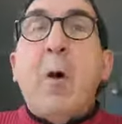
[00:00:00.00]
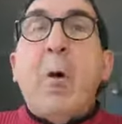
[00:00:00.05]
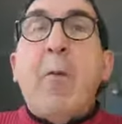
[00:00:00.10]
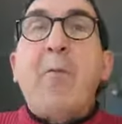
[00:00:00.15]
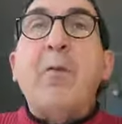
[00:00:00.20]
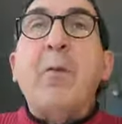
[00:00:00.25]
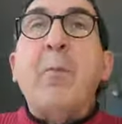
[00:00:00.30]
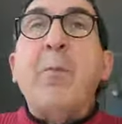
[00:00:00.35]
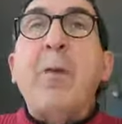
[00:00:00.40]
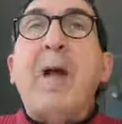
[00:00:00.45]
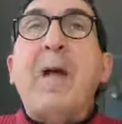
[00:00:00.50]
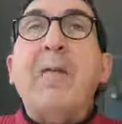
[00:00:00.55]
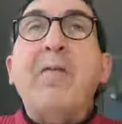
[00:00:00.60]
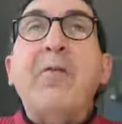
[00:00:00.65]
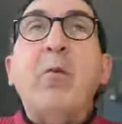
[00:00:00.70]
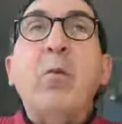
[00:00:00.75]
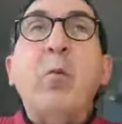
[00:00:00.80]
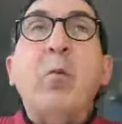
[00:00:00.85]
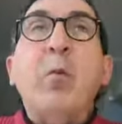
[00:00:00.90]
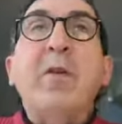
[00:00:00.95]
Over the
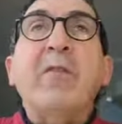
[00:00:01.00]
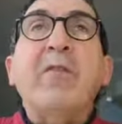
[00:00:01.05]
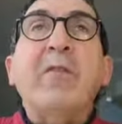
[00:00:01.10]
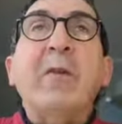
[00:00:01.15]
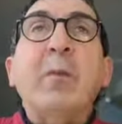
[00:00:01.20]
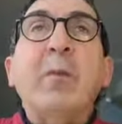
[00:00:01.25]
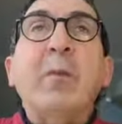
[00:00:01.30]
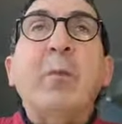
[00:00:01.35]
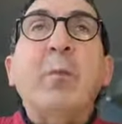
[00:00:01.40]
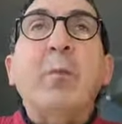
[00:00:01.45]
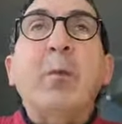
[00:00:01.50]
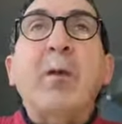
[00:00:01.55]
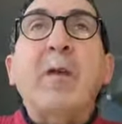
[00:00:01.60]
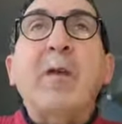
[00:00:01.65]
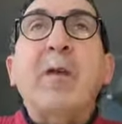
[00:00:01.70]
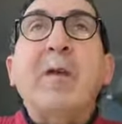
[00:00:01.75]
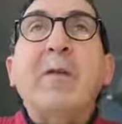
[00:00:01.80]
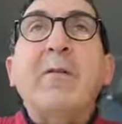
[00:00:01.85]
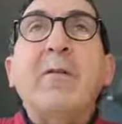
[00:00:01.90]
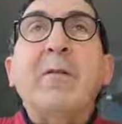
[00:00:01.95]
past few weeks, I've been
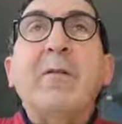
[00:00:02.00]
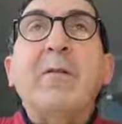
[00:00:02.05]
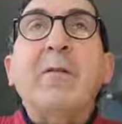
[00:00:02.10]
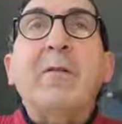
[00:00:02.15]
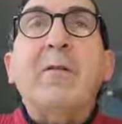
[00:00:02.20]
bringing a